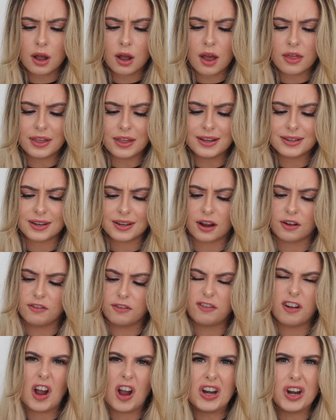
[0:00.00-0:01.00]
I think it's like a
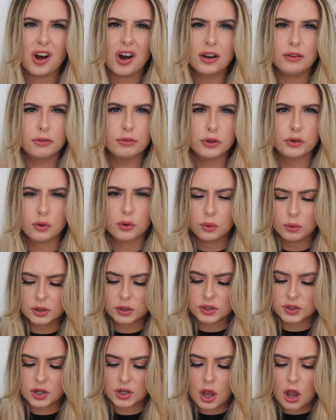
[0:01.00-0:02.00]
finite
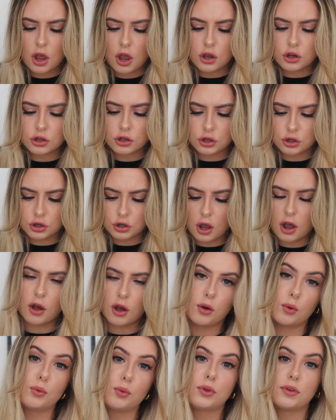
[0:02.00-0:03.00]
resource.
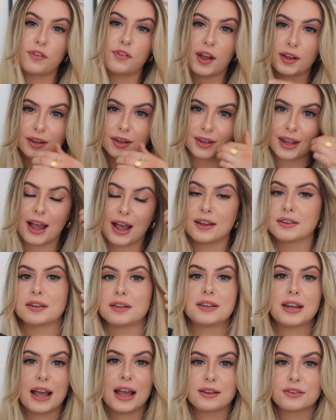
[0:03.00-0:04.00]
So the fact that that has a
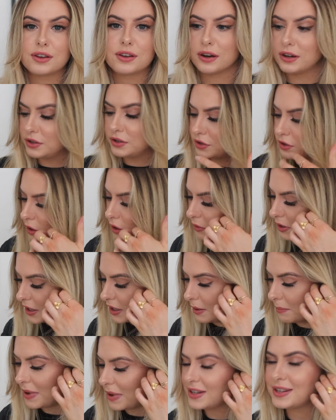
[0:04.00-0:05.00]
tanzanite stone in
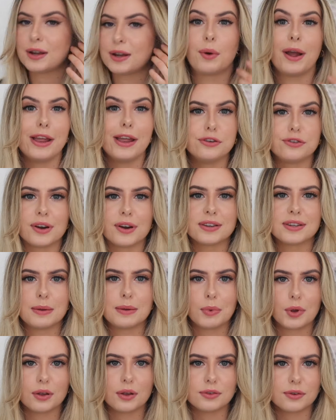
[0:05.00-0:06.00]
it makes it quite interesting
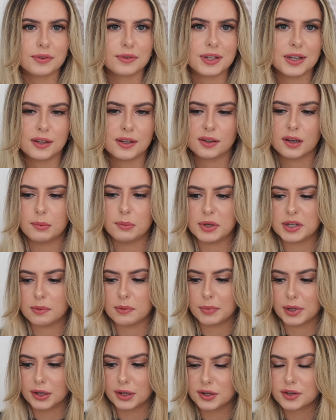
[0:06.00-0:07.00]
because obviously it's going to be
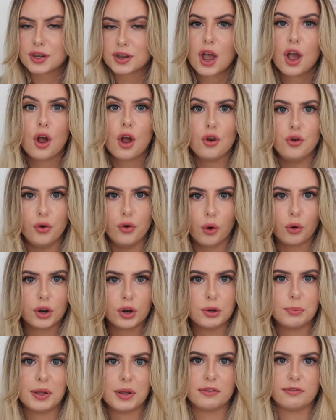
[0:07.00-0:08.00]
something that's not going
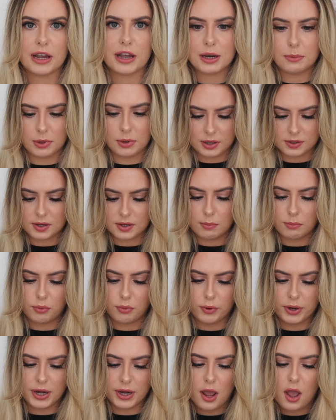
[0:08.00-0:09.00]
to be available at some
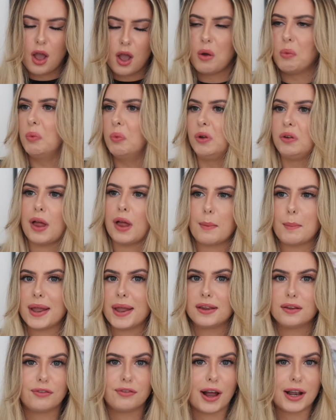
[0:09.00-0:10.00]
point. Will that
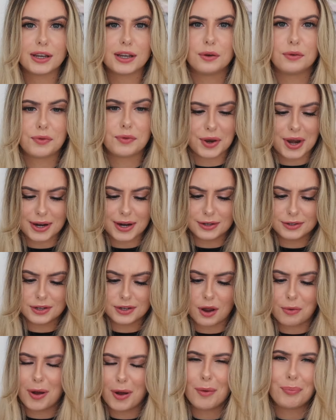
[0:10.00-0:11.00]
make the value of the necklace
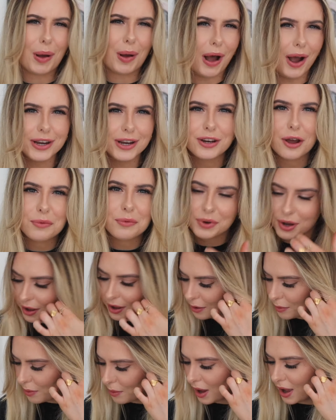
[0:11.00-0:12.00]
go up? I don't
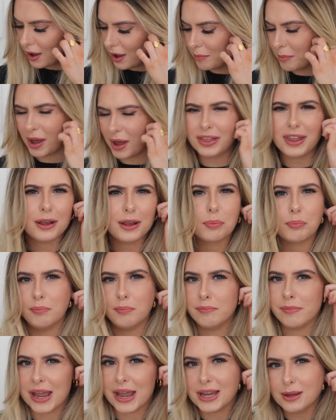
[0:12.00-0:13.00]
know. Um, I think
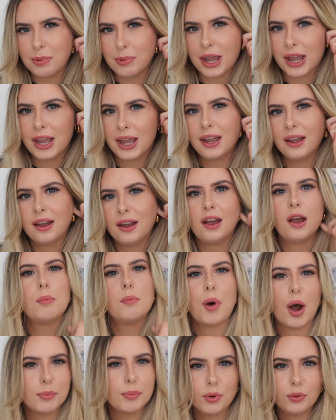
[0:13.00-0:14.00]
maybe,
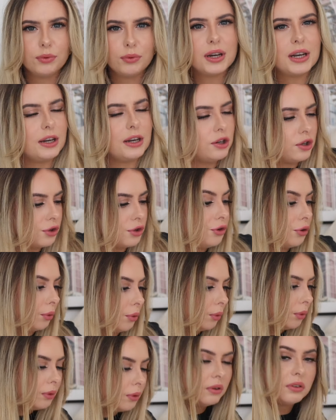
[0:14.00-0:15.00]
but I'm not really
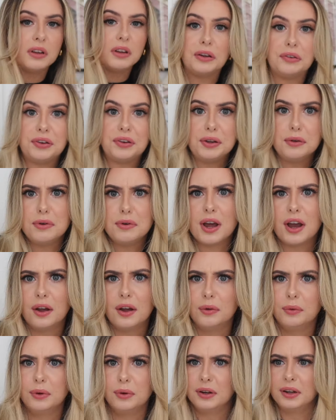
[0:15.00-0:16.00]
sure. If you
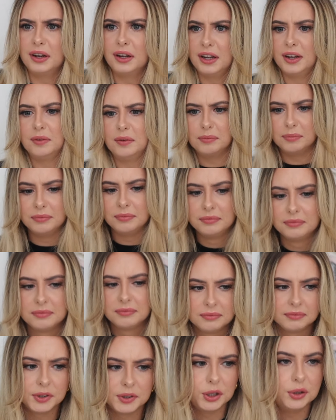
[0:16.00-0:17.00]
know, um,
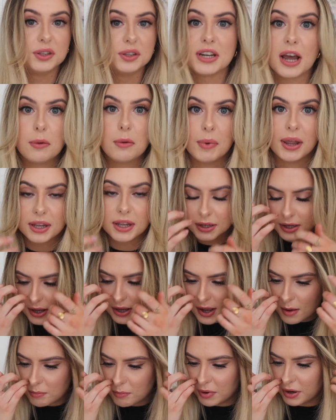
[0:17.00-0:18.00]
you could tell me.
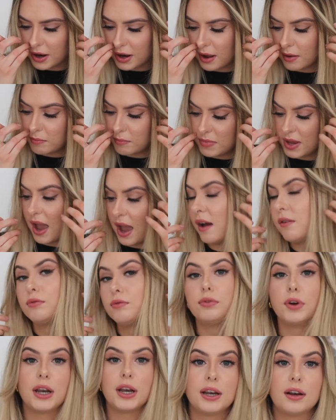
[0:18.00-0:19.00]
But um, yeah,
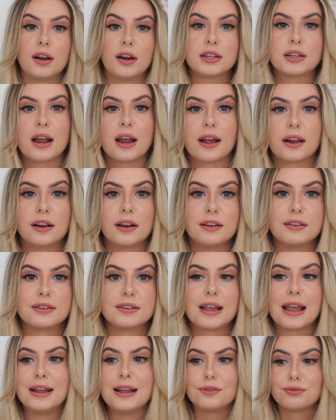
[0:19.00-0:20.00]
really nice
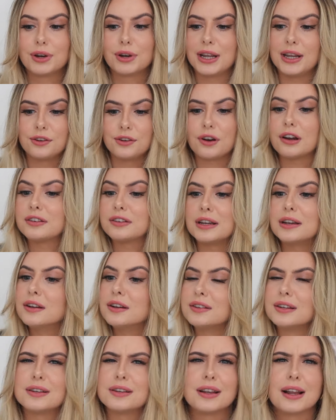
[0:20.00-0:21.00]
necklace. It's really interesting
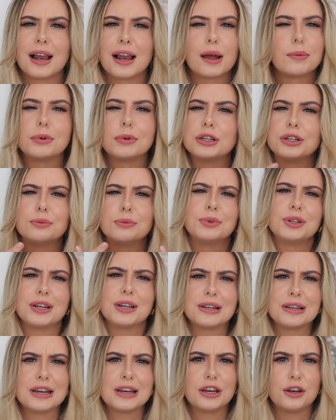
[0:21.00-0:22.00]
because it's in collaboration with
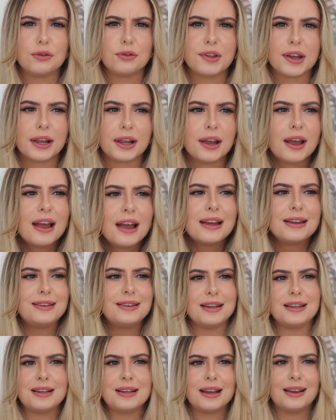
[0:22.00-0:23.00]
Disney and you think
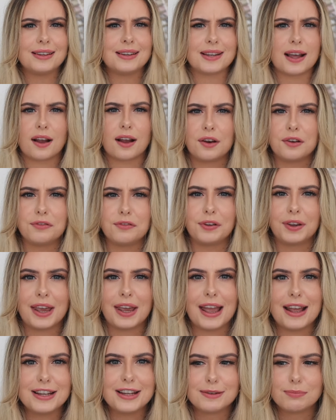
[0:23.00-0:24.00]
Disney is that kind of for
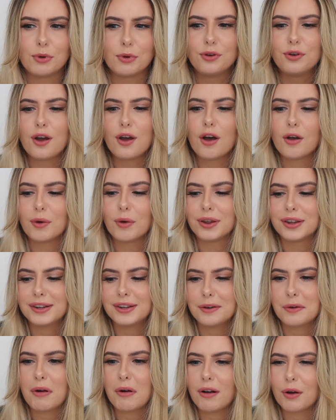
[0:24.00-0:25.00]
kids. But no, I think
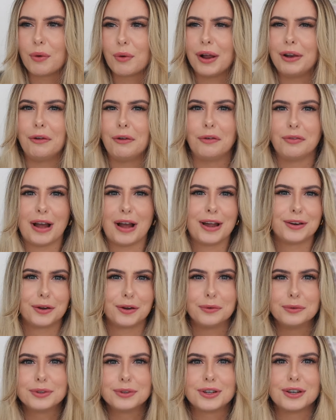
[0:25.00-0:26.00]
there are quite a lot of
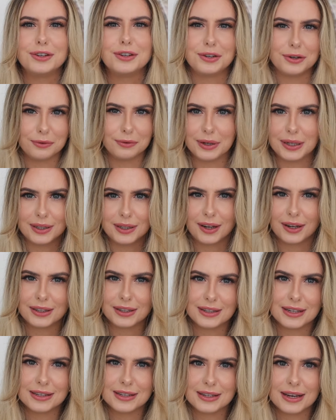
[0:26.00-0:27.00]
adults that do really
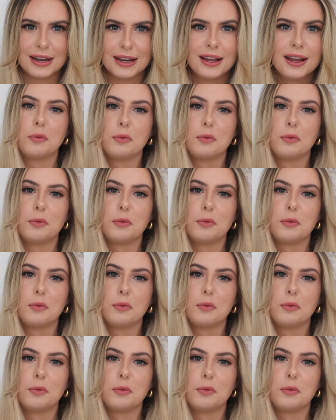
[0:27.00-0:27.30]
like Disney.